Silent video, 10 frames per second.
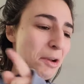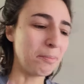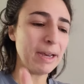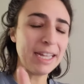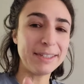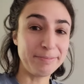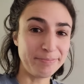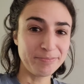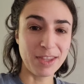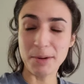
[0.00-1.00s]
But
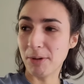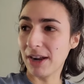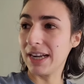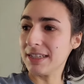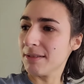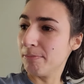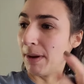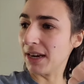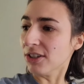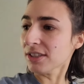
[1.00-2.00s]
they brought us
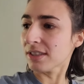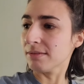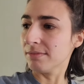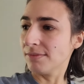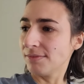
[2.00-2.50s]
bagels.